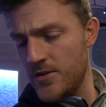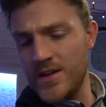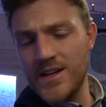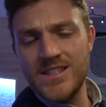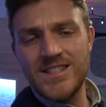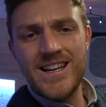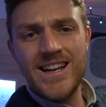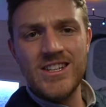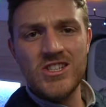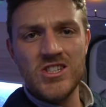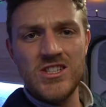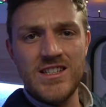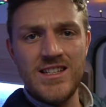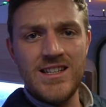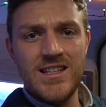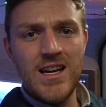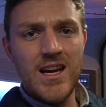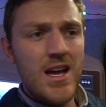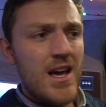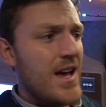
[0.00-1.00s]
It's actually
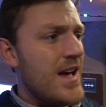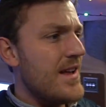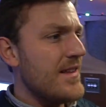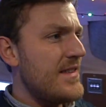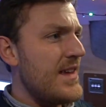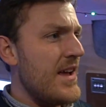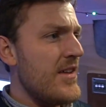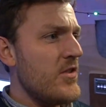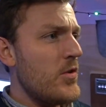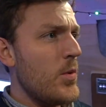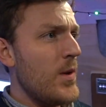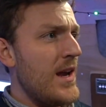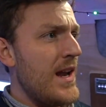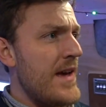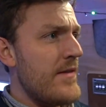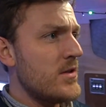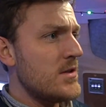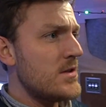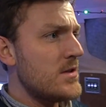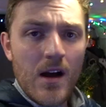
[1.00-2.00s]
10 to
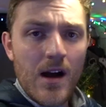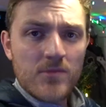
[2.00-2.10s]
11.